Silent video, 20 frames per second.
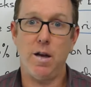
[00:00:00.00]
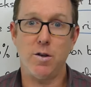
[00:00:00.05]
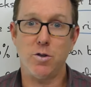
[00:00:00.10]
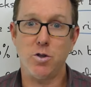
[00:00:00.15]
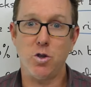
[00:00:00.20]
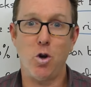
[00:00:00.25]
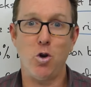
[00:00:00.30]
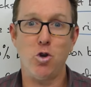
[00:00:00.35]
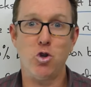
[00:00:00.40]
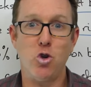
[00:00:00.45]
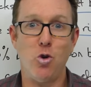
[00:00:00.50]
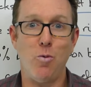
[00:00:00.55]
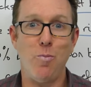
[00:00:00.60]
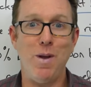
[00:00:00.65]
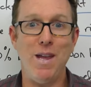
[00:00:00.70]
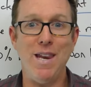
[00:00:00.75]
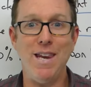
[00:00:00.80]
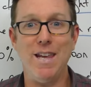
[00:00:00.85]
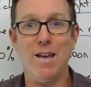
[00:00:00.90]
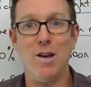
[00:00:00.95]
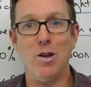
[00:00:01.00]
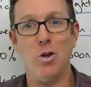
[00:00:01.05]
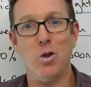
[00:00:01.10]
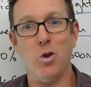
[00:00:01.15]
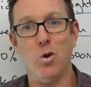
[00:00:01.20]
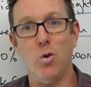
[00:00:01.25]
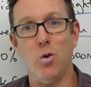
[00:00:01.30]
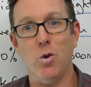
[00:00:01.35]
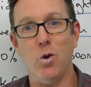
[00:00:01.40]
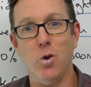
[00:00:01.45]
social media
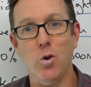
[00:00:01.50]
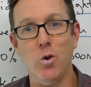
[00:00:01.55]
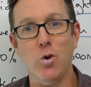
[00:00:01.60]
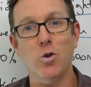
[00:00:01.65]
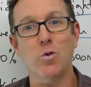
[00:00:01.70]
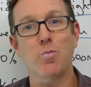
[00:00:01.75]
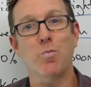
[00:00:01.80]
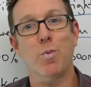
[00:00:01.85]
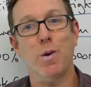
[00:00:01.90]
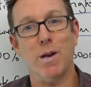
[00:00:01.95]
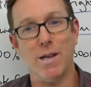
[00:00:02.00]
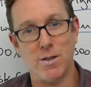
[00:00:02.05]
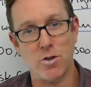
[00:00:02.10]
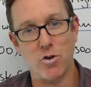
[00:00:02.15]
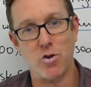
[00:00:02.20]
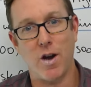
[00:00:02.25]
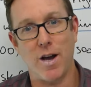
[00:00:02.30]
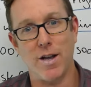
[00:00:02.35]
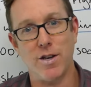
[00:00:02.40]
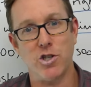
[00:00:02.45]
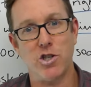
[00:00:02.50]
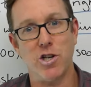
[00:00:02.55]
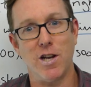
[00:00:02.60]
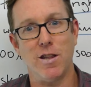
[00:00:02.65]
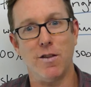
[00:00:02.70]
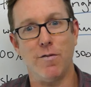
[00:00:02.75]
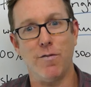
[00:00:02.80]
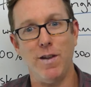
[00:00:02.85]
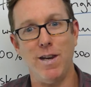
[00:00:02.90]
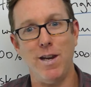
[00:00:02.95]
you use, please try and
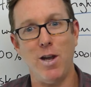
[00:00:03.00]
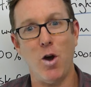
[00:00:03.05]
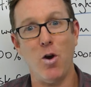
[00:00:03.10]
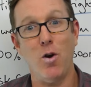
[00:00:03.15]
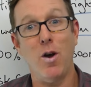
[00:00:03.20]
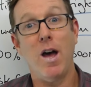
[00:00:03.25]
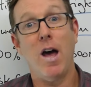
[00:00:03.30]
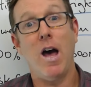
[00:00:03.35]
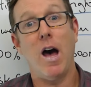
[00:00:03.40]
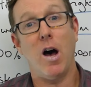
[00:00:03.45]
share the video.